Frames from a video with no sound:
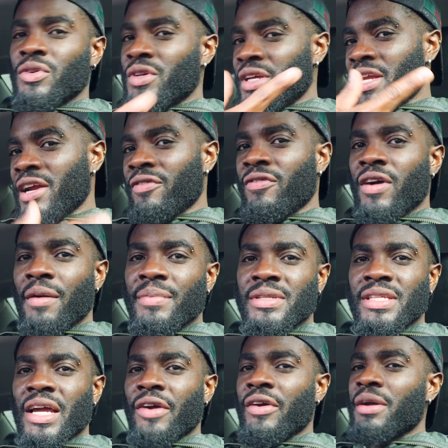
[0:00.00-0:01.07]
I want to hear from
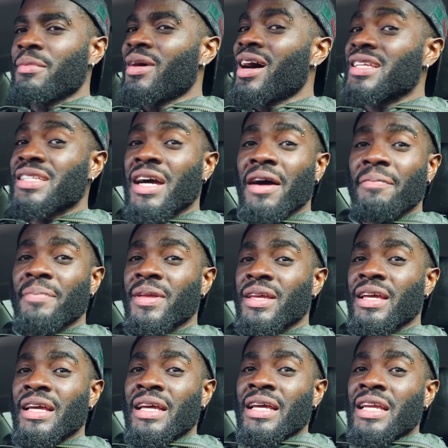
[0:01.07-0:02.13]
Mr. Wray, boss
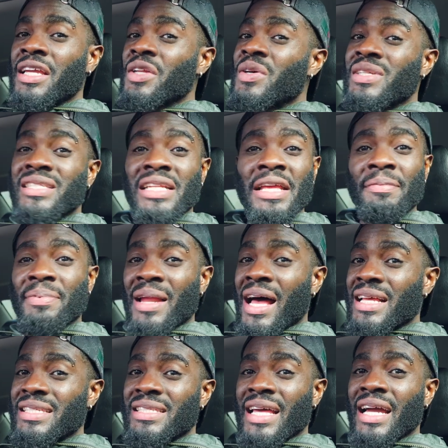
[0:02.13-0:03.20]
happy, you know sleep
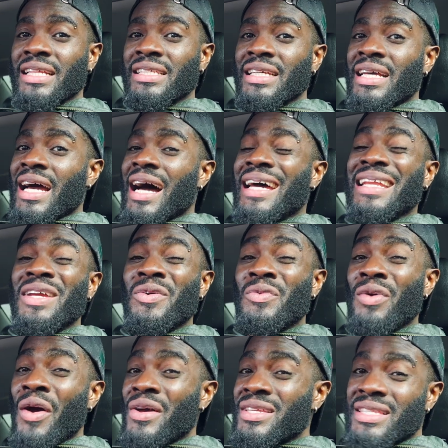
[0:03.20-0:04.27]
last night and he
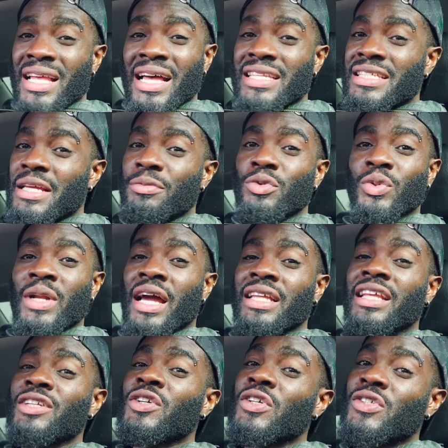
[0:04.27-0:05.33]
worse not sleep
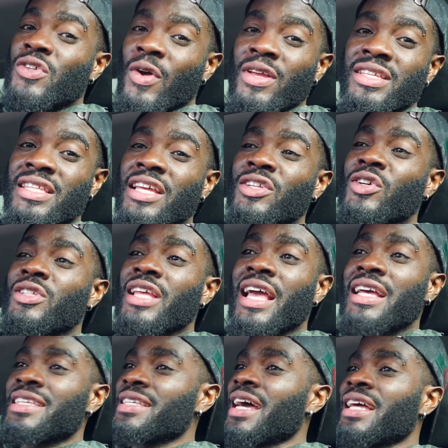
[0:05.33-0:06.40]
tonight. I just saw him staying just
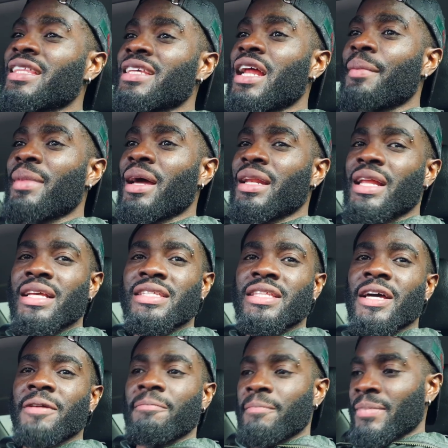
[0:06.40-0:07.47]
excited and I
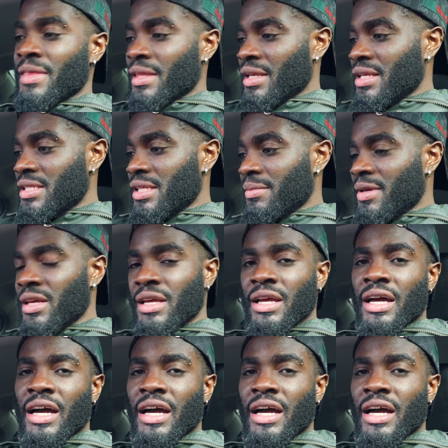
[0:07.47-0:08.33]
understand. You see me?